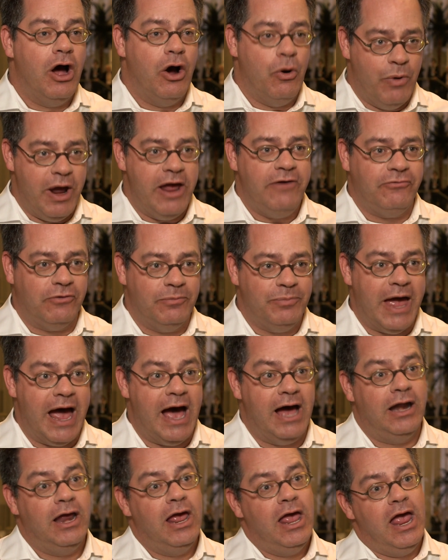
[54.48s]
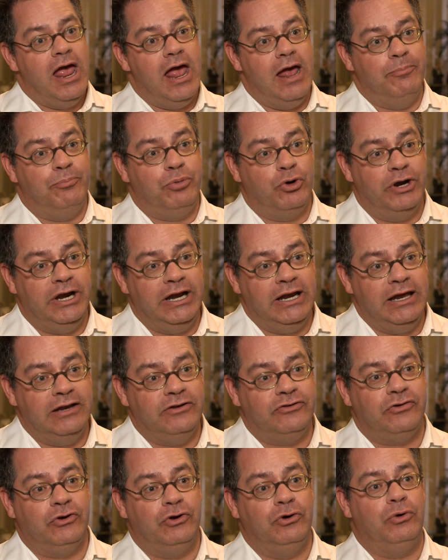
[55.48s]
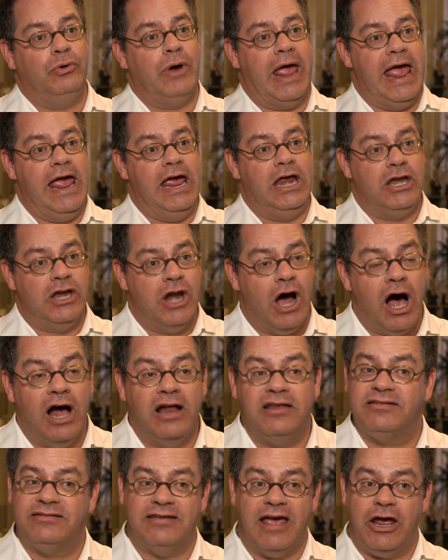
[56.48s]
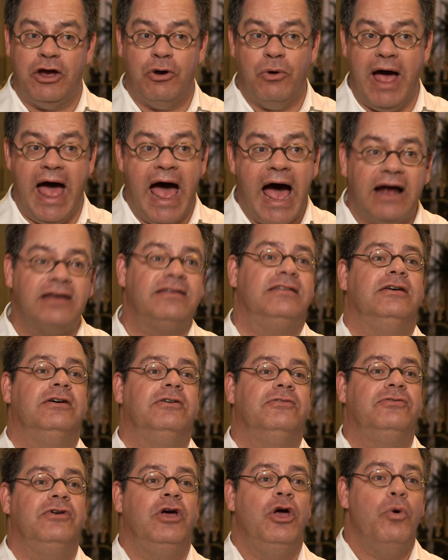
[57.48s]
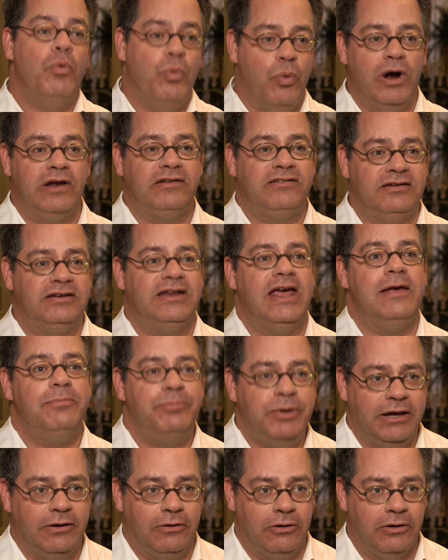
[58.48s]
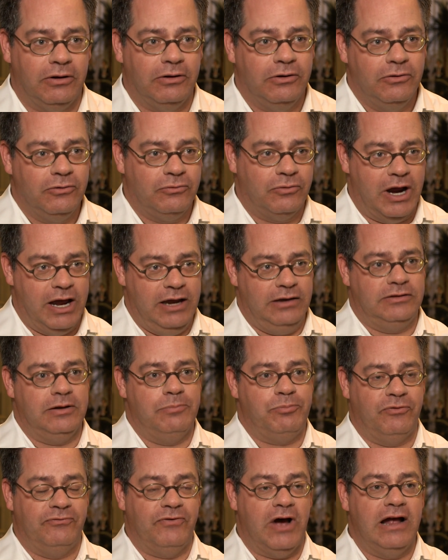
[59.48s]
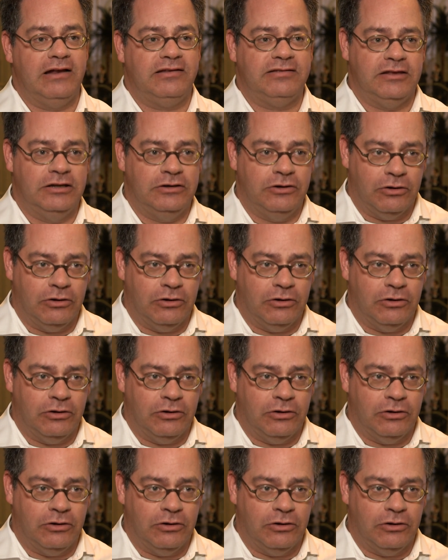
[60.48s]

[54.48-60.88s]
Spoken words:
away from that, and putting into a non-psychoactive once-a-day pill, right, that provides the